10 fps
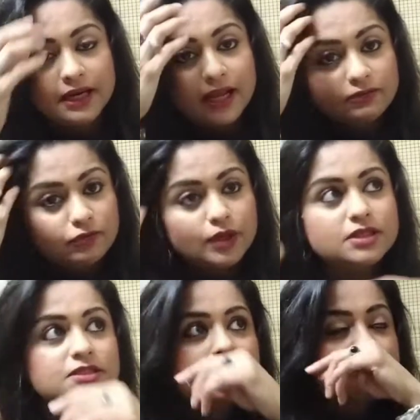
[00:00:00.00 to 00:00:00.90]
Like, for
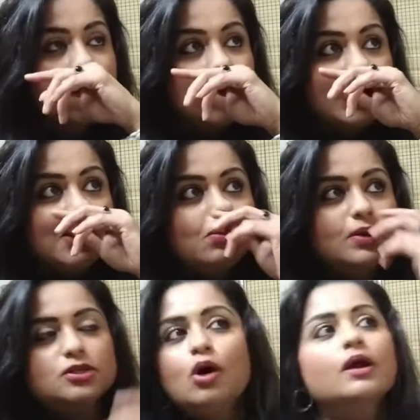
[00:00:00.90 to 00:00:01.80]
instance,
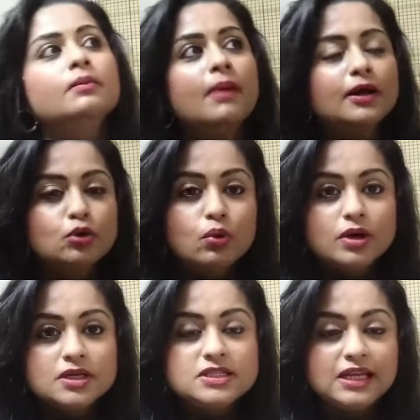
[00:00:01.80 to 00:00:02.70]
we're talking about
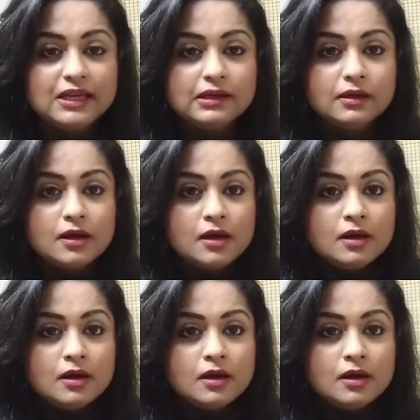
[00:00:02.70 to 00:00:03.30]
quarantine.